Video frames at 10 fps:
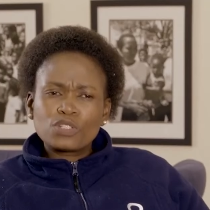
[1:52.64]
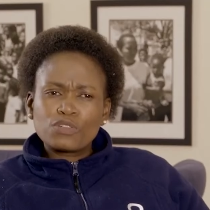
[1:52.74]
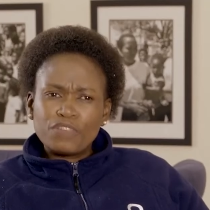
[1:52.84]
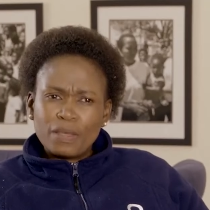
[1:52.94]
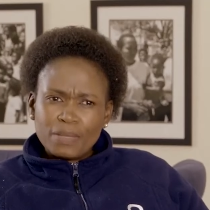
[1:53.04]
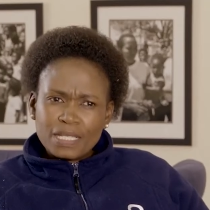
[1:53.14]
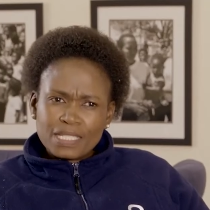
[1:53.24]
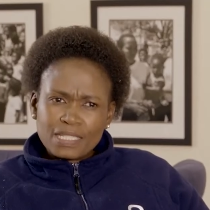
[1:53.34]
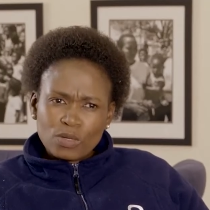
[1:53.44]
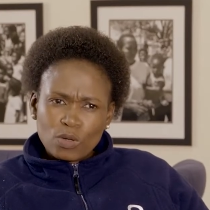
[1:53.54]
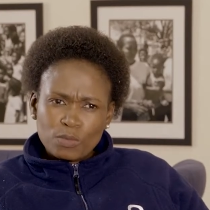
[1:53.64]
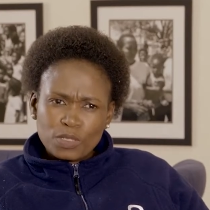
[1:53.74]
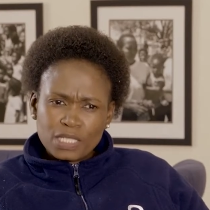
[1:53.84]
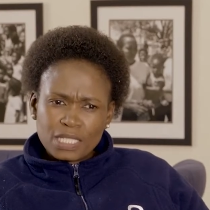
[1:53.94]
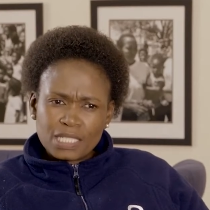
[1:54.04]
to families in the
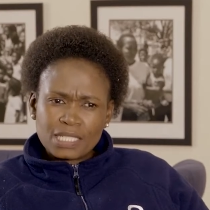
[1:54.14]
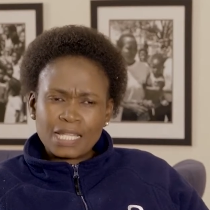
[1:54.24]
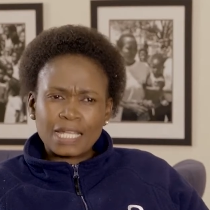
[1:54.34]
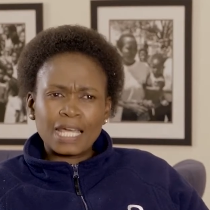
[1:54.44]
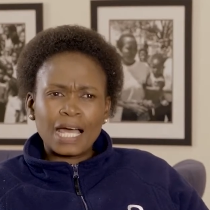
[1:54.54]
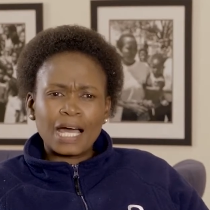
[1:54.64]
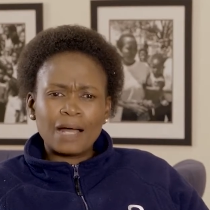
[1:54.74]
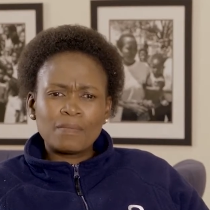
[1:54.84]
communities that are